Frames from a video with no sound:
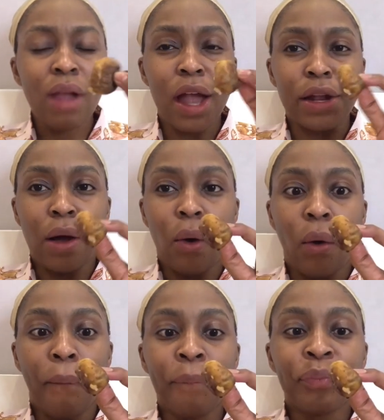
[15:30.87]
and
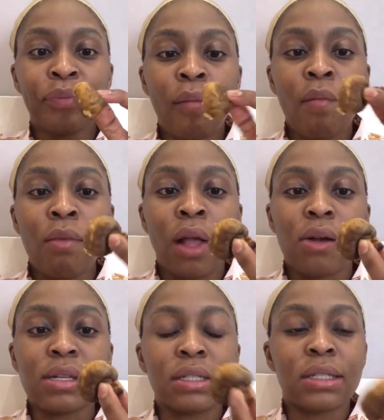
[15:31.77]
whole.
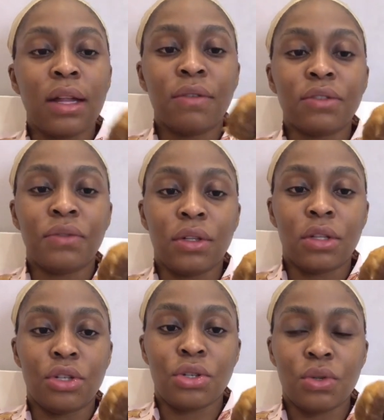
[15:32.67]
Cause I just love to feel
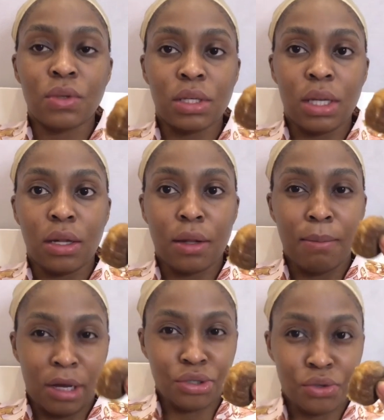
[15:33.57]
the juice in the
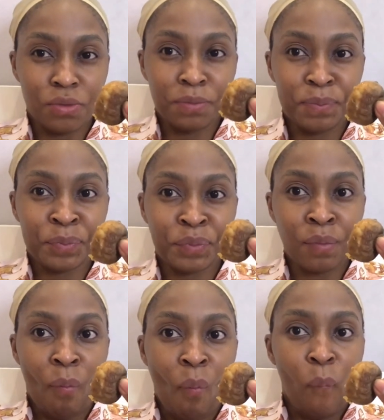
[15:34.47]
mushroom.
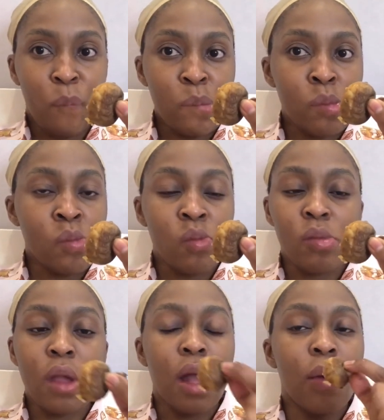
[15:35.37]

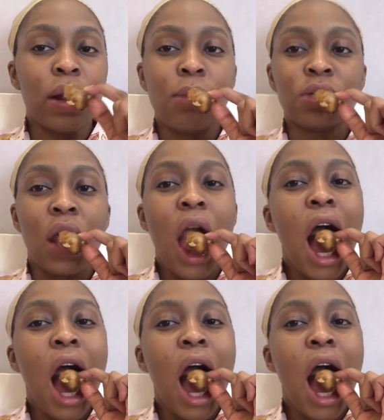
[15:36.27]
Mm, well, let me try.